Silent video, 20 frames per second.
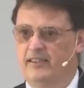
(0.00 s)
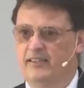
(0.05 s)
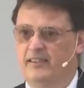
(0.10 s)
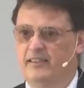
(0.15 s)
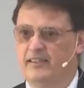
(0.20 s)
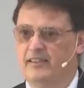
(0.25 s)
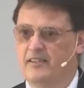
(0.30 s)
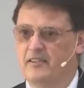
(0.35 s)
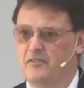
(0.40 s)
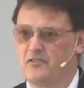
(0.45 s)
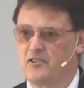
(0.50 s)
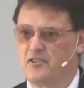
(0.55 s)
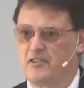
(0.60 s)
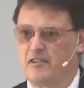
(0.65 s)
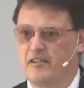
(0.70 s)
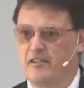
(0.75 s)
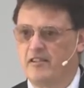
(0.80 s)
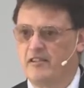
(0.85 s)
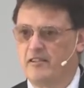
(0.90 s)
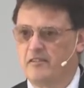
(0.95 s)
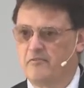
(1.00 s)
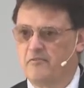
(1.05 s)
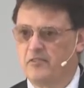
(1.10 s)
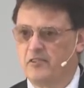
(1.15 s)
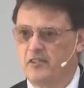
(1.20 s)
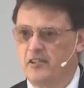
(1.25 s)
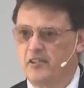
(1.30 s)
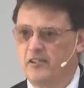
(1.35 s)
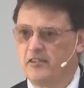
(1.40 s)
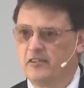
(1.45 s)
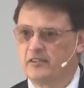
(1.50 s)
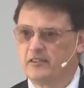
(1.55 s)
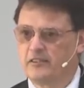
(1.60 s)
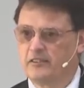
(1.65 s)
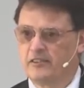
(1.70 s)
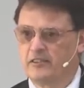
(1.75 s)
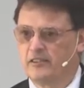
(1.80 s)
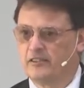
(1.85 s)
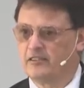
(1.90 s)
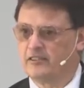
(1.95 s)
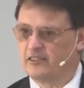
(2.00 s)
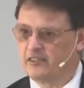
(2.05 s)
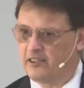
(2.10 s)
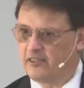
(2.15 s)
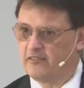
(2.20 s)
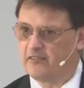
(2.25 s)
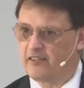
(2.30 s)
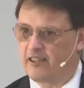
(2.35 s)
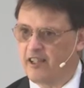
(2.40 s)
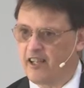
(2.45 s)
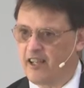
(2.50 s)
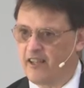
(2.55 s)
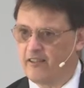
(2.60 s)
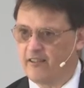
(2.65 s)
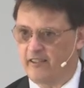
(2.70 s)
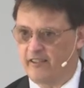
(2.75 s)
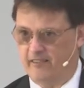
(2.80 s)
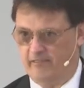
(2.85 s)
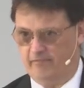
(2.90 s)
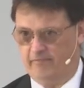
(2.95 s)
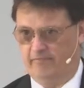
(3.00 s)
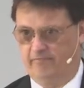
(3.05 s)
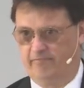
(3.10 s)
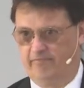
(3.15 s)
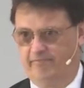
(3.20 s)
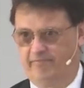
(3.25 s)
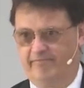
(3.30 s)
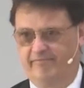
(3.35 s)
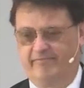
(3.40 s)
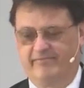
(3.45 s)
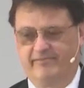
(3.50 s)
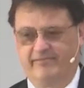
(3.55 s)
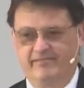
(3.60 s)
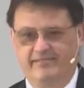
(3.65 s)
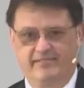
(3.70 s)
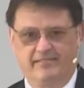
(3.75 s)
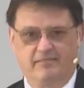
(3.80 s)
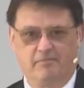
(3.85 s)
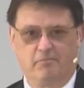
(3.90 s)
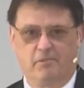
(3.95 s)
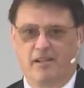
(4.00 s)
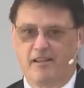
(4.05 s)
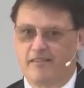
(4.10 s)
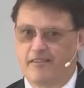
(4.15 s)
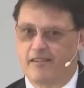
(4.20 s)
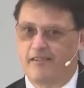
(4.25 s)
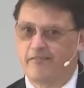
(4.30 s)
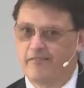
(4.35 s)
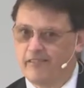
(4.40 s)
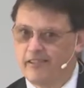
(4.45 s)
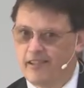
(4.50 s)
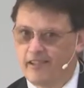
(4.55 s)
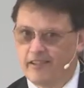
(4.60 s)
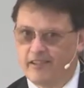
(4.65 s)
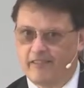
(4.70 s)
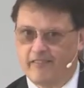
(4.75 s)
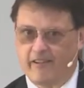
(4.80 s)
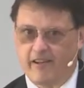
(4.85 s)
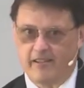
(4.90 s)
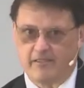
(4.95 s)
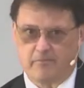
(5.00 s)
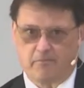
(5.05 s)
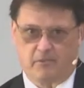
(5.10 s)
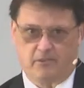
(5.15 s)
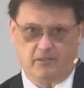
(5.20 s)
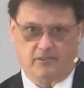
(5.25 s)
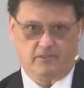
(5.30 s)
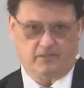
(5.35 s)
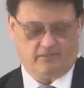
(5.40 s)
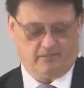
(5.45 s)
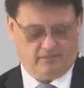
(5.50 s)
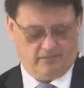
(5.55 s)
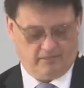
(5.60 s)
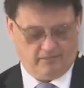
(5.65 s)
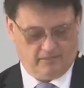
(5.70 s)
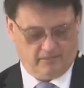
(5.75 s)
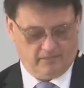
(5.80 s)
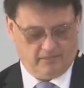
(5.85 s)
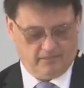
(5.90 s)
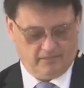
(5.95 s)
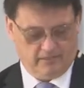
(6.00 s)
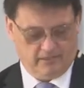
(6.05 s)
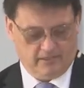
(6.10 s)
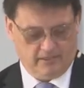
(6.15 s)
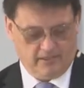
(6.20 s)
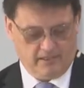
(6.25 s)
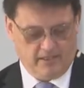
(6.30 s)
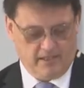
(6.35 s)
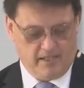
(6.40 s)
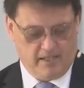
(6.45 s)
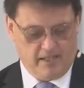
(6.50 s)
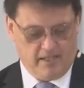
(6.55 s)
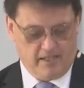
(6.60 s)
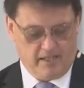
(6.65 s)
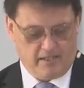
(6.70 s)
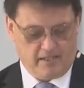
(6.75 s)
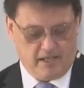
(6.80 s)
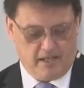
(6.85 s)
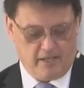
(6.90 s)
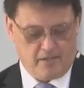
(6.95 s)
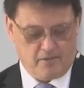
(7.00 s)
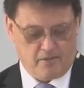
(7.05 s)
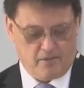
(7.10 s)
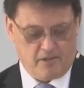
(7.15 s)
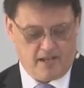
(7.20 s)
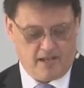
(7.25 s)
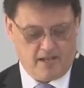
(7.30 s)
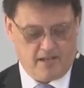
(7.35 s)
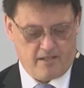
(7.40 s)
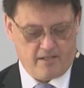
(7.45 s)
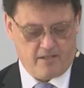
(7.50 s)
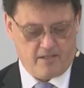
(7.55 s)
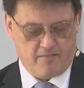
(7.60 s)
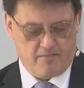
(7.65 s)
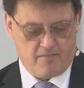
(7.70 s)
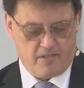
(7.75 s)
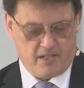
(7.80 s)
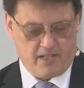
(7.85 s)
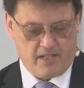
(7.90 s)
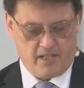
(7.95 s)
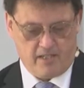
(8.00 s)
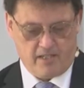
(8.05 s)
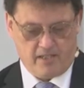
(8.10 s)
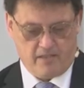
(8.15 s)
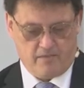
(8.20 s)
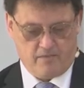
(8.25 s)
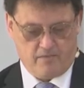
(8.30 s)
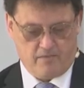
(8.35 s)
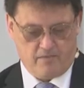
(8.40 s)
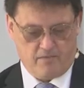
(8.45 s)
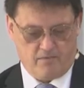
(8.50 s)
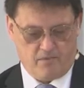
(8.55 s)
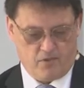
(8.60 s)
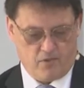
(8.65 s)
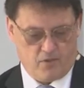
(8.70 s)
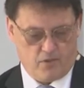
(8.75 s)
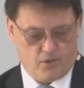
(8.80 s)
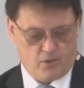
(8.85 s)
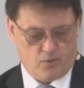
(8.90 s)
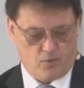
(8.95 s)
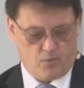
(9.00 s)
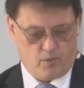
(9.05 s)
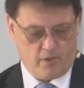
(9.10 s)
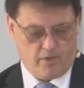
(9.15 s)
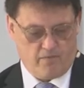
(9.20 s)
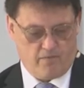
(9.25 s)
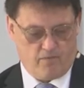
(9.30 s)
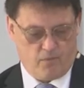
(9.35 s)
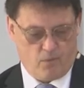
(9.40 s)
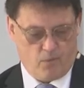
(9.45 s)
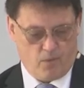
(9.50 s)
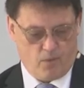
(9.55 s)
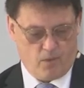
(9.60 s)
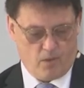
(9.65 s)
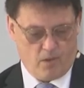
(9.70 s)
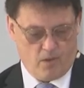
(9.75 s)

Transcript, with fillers: And I've studied it for years and it's still cloudy. But I think we got a grasp on it. Daniel 9, beginning in verse 24.